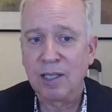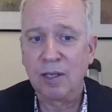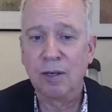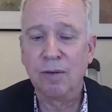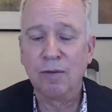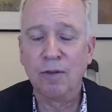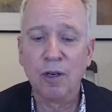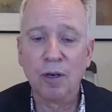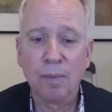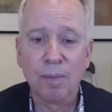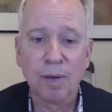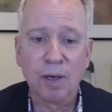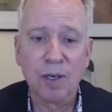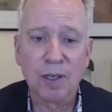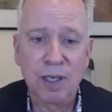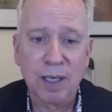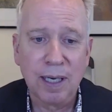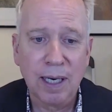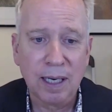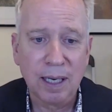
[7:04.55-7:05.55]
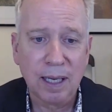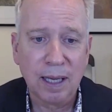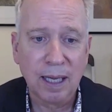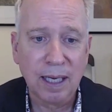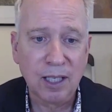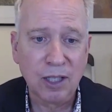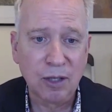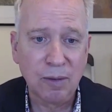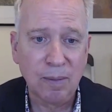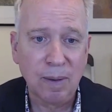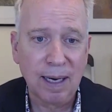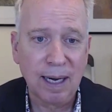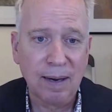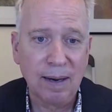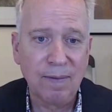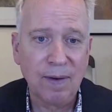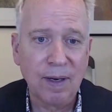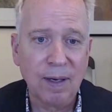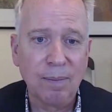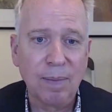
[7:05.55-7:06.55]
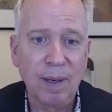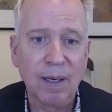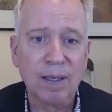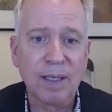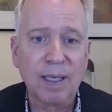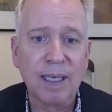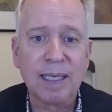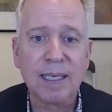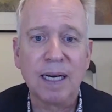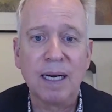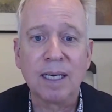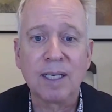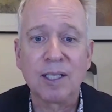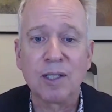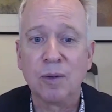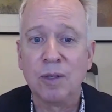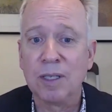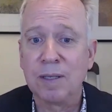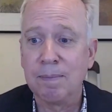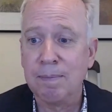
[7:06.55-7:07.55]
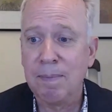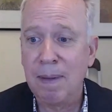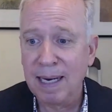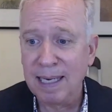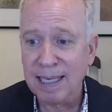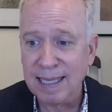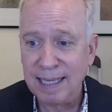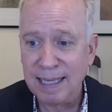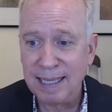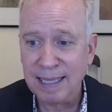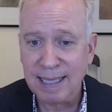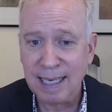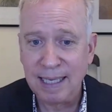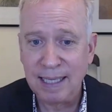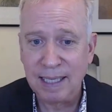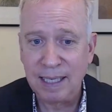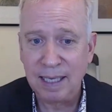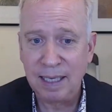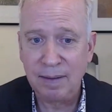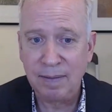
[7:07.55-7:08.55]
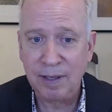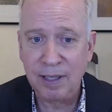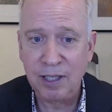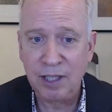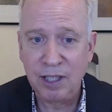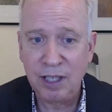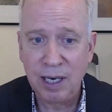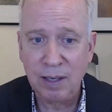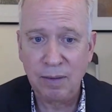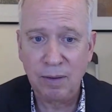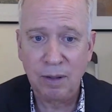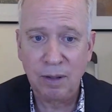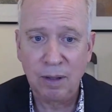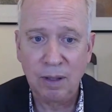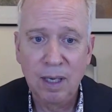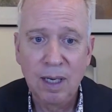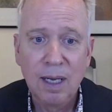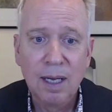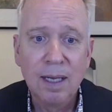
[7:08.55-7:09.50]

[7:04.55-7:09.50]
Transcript: or if you're a person that thinks you might have impaired detox or is medicine sensitive in general,